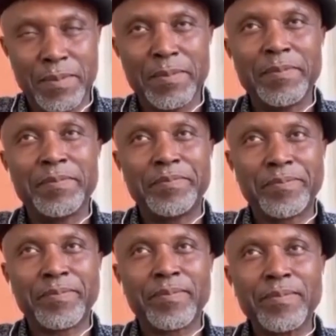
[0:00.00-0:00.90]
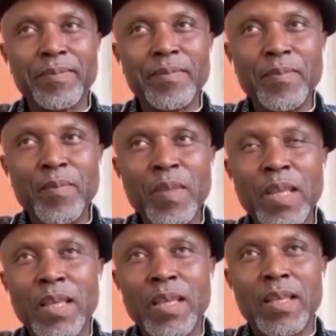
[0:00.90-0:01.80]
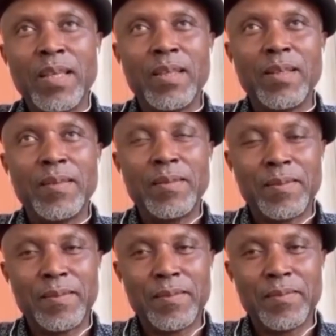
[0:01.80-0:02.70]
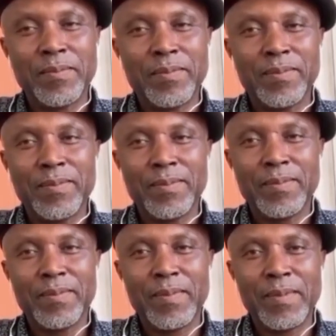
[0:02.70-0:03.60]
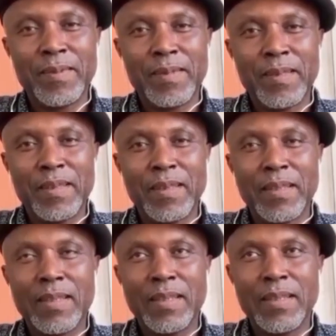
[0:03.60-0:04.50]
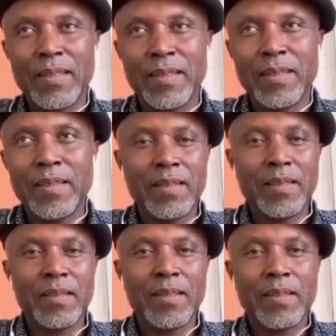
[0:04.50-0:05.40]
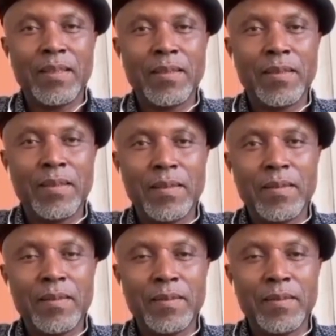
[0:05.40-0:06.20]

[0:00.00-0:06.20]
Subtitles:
This person isn't speaking.